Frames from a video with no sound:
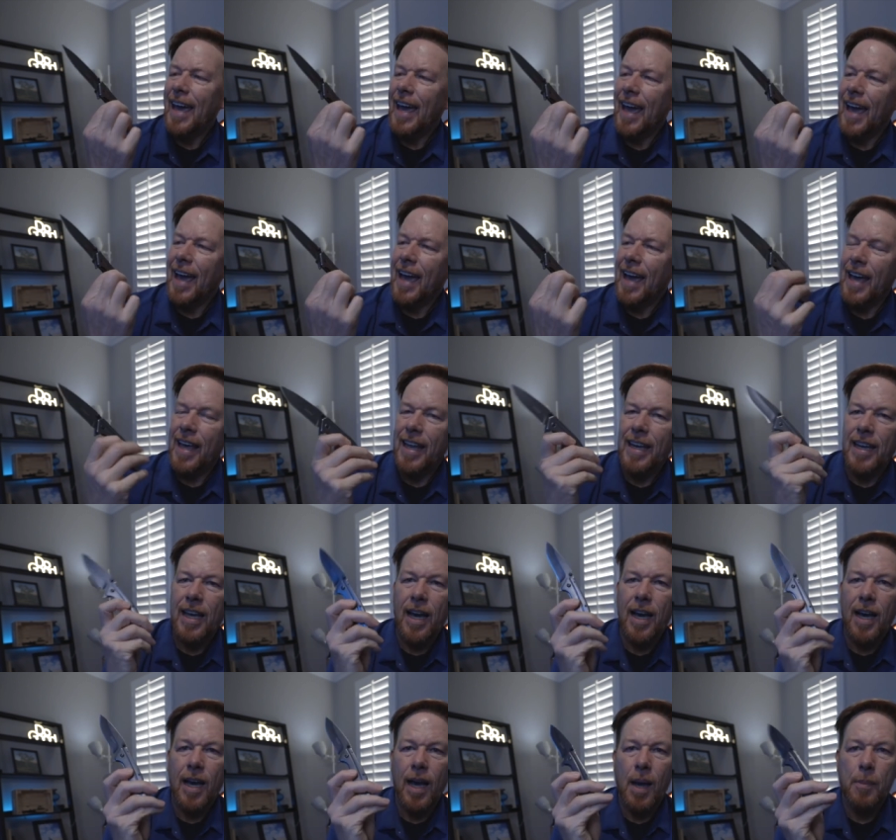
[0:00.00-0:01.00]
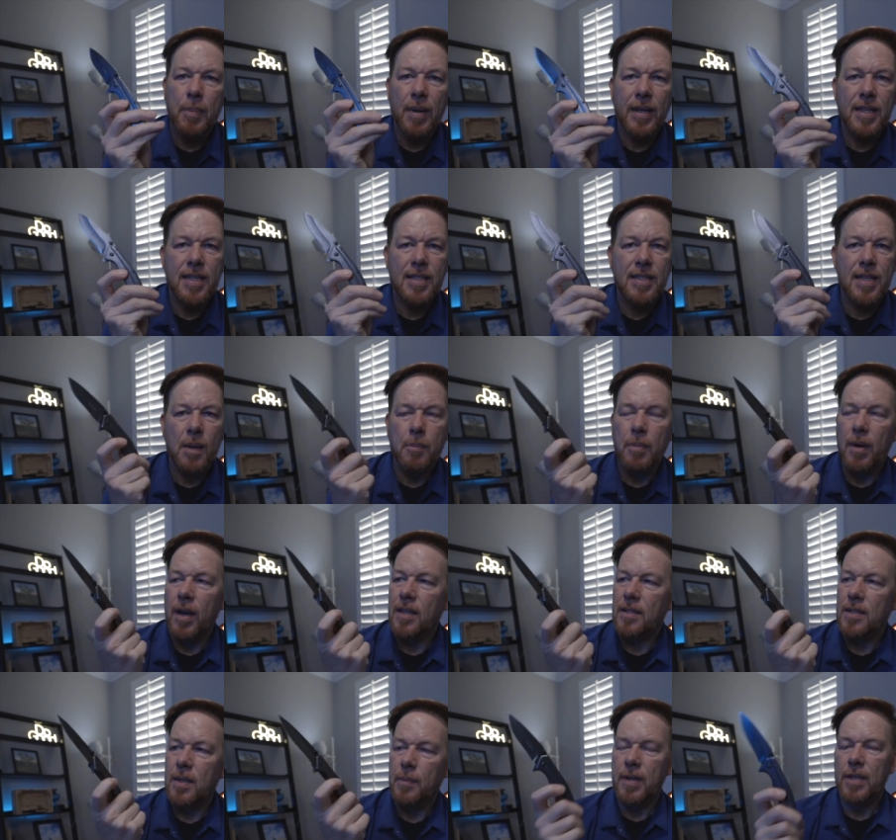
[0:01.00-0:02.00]
And I picked this up
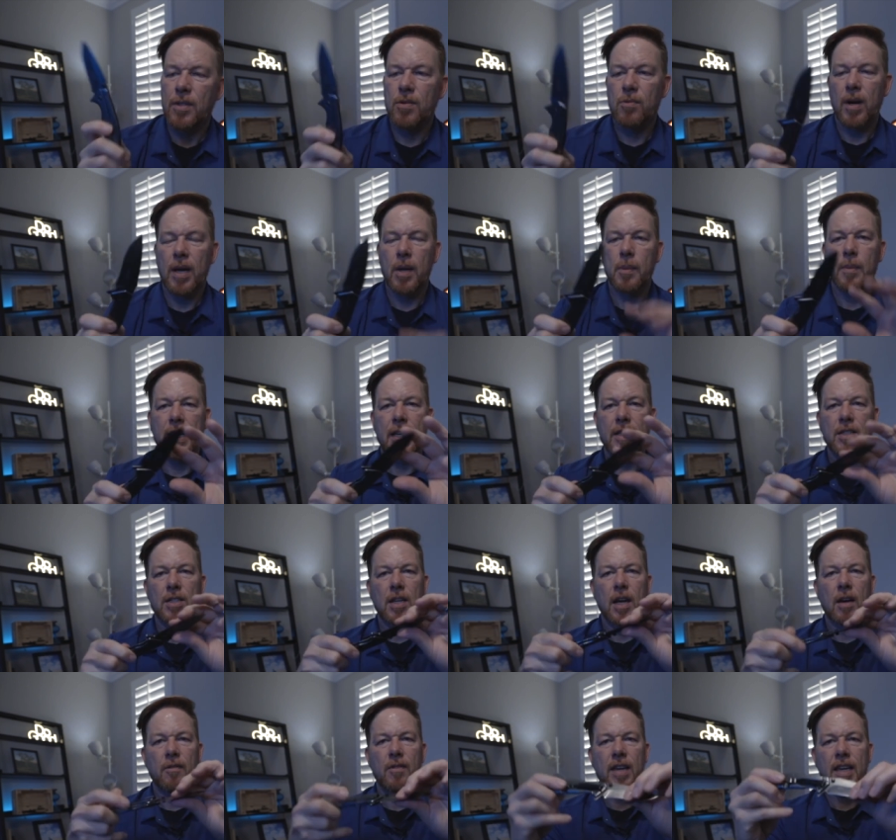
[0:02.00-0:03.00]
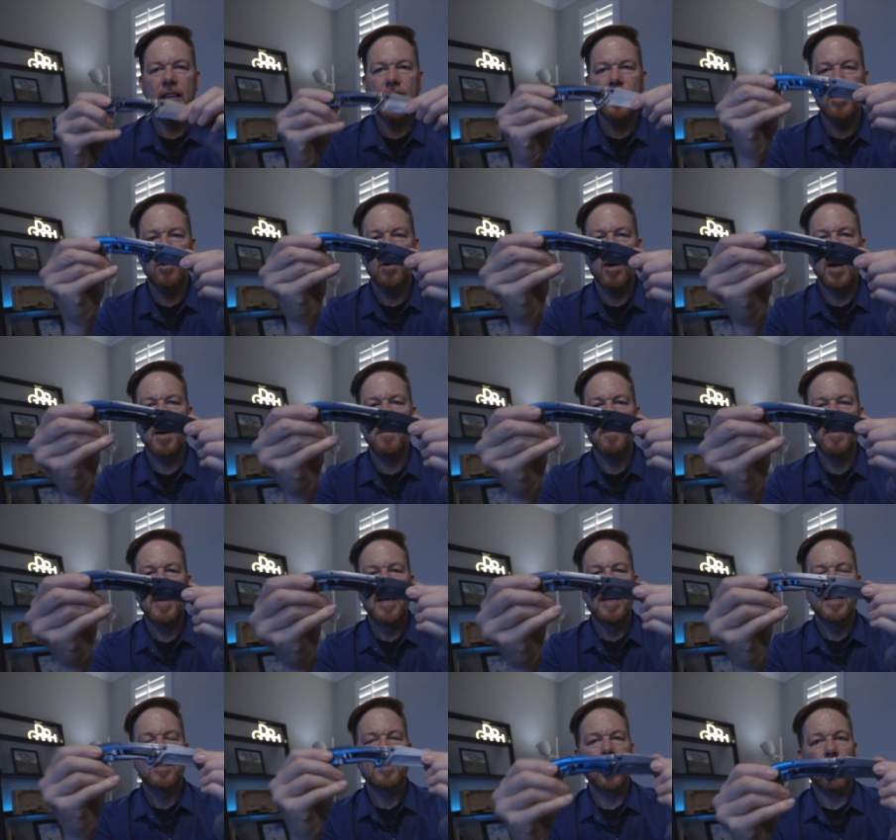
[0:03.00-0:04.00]
on somebody's recommendation off of Instagram.
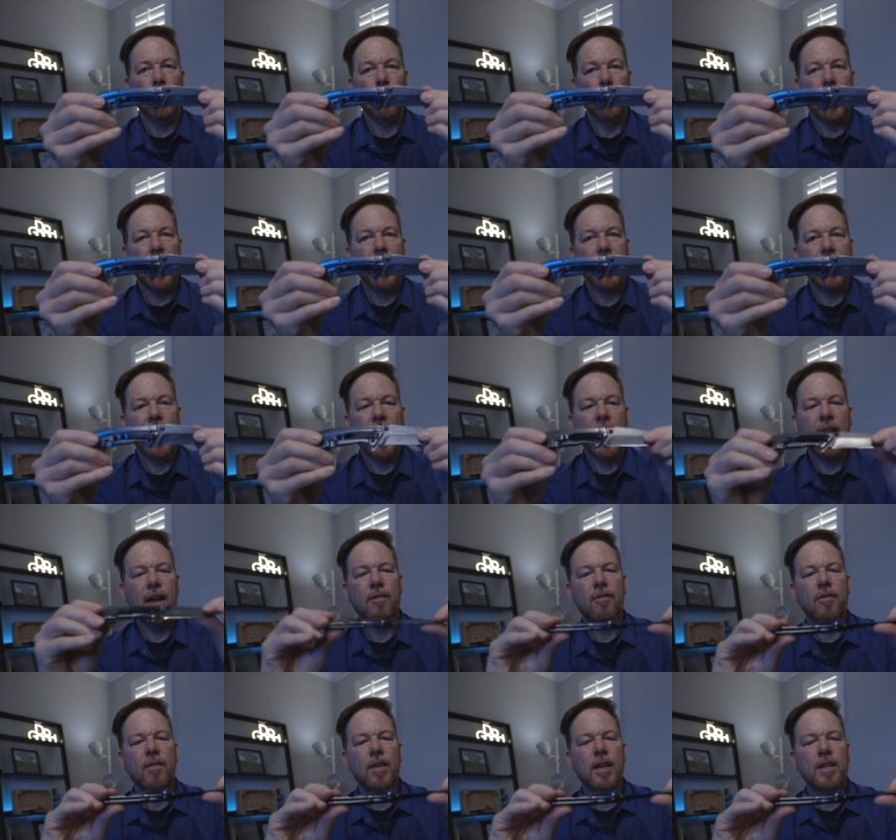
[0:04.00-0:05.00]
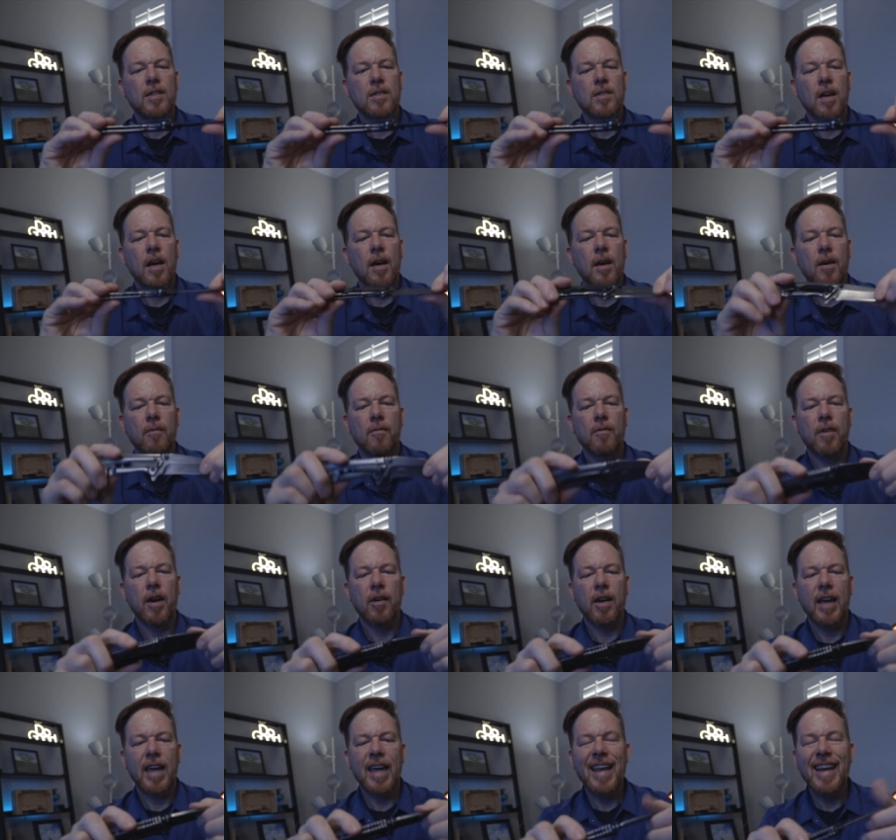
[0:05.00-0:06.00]
It's a great knife. It's
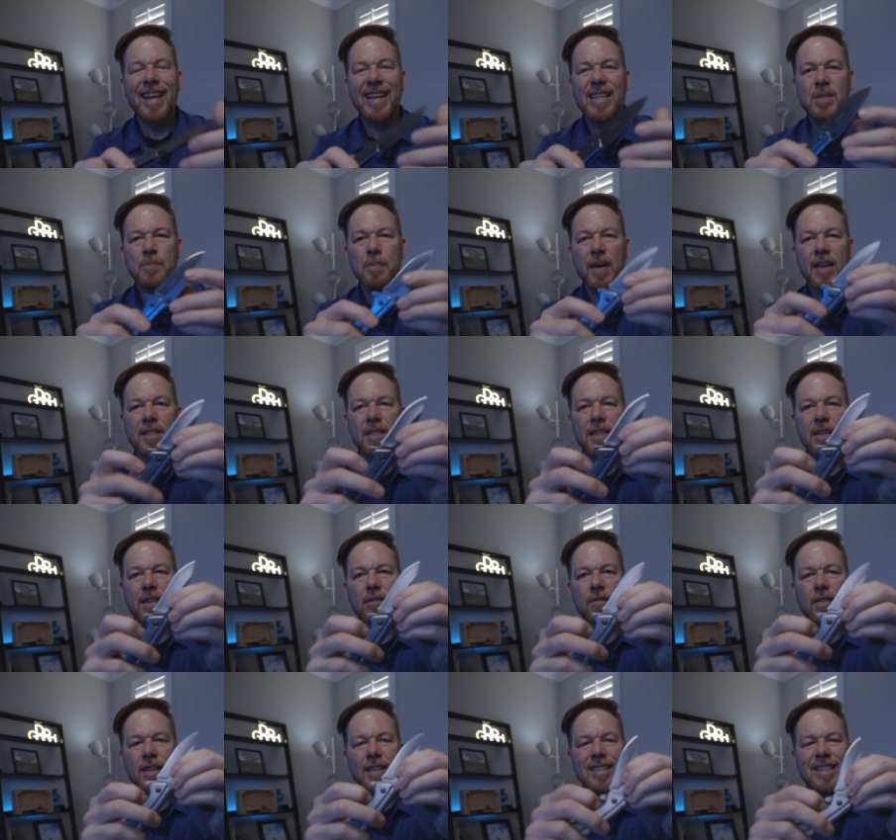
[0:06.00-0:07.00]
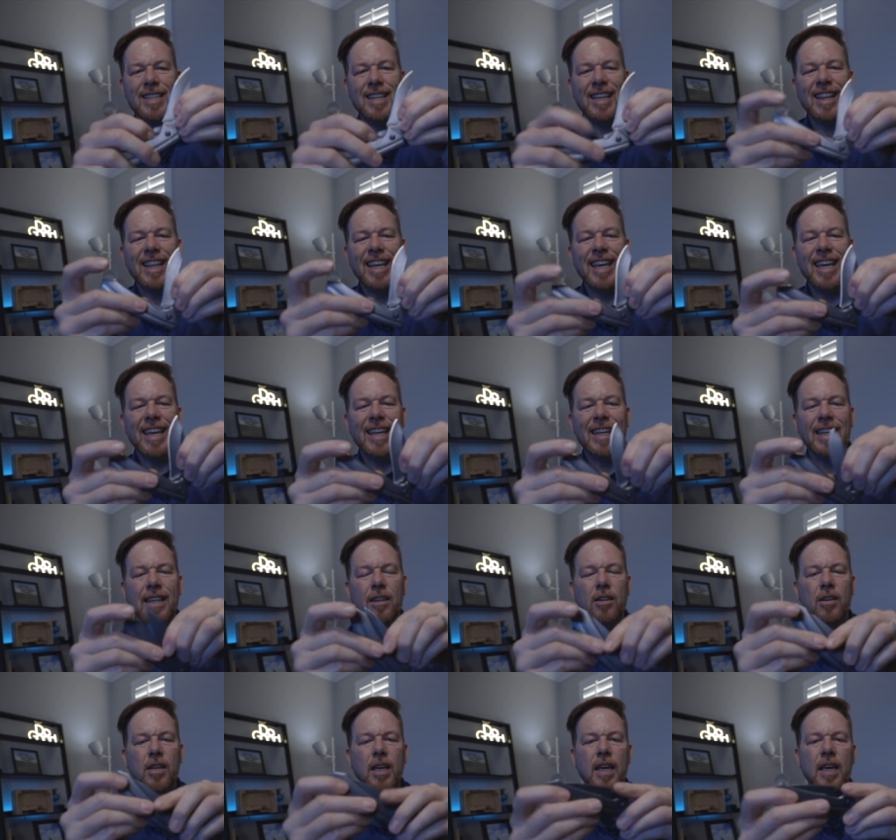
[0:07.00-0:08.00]
very inexpensive. It's clean
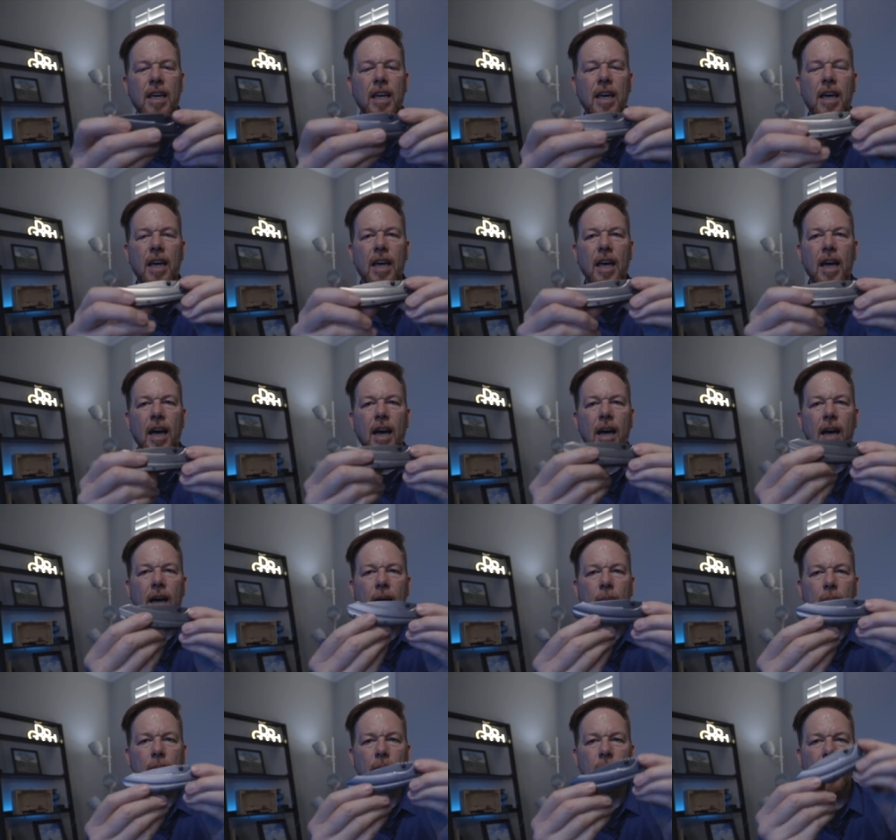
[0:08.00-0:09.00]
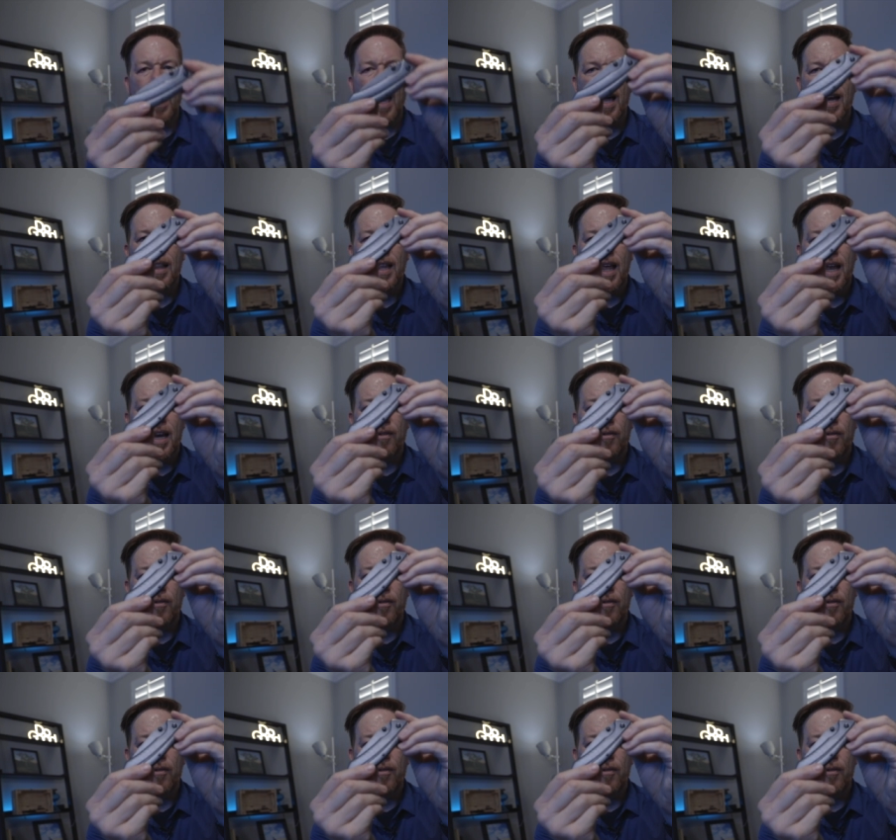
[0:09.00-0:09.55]
looking, not a lot